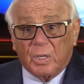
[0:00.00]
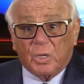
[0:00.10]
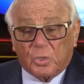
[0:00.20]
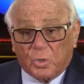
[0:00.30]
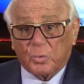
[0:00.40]

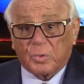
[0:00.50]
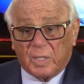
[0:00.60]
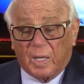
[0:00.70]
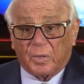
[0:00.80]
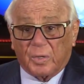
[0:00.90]
don't
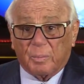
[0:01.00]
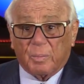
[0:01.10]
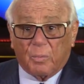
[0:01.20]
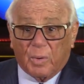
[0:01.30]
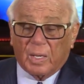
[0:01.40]
tell them,
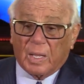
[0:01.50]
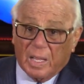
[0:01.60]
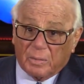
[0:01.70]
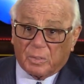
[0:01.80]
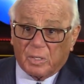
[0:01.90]
"Well,
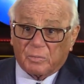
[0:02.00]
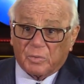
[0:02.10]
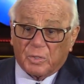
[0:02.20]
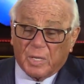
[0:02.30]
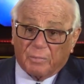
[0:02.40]
I'll give
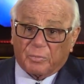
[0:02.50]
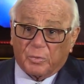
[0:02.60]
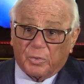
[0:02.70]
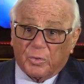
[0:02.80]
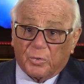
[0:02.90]
you an
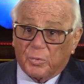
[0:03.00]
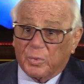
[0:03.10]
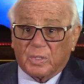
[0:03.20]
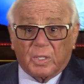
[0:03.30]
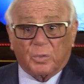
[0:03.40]
after-dinner
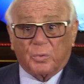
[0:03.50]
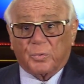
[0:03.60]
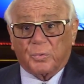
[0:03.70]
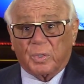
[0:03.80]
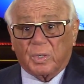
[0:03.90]
drink." They don't
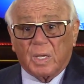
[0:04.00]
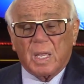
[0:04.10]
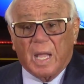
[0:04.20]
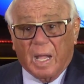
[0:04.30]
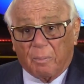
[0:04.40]
drink.
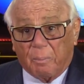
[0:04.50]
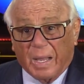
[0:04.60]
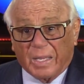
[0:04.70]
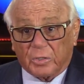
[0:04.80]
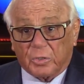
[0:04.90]
I'll
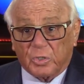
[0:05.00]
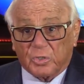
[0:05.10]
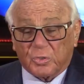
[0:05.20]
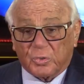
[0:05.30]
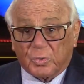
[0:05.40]
buy a
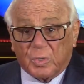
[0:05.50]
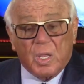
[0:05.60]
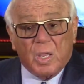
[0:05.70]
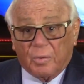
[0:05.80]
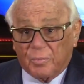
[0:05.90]
dessert.
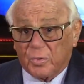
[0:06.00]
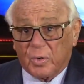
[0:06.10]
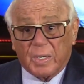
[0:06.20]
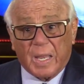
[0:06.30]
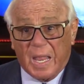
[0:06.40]
If you're
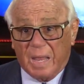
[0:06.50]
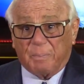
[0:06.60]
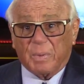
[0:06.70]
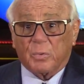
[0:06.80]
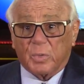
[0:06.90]

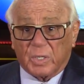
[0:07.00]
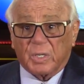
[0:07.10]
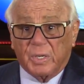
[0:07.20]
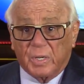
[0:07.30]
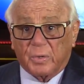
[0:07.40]
unhappy with a
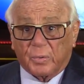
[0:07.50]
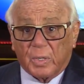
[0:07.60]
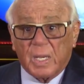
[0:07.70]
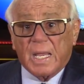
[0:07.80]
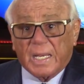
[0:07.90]
dinner,
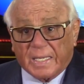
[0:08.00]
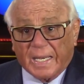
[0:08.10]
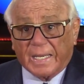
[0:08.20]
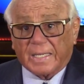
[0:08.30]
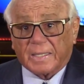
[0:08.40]

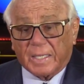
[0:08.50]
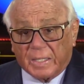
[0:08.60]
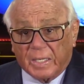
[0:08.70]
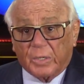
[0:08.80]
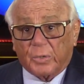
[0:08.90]
take the
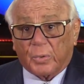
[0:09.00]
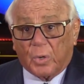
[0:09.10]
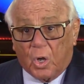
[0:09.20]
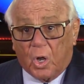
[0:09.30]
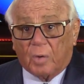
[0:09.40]
dinner
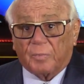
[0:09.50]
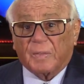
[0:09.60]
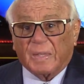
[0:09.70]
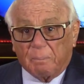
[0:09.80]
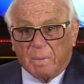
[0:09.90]

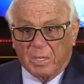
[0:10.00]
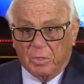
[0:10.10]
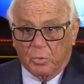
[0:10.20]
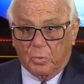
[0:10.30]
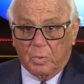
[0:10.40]
off the menu.